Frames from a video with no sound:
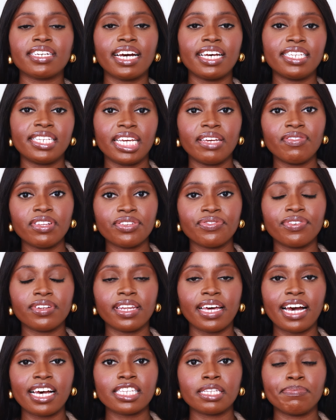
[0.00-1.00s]
I saved this for
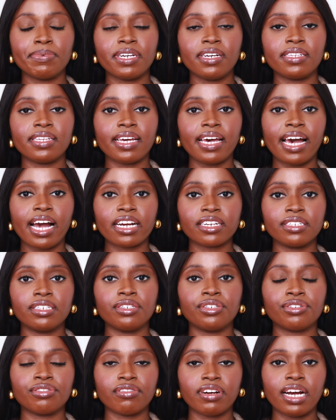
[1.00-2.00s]
last because I
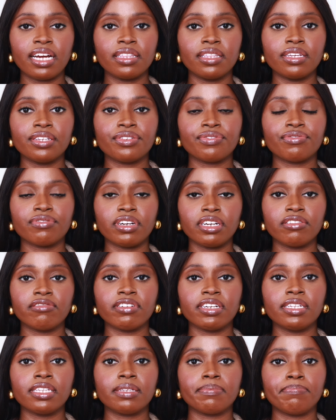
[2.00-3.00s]
actually tried this
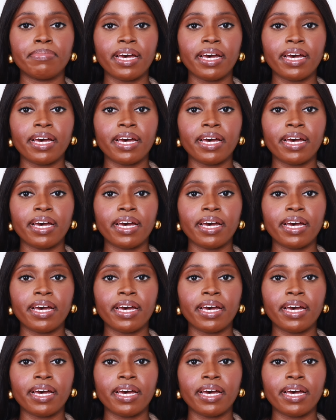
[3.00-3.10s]
fragrance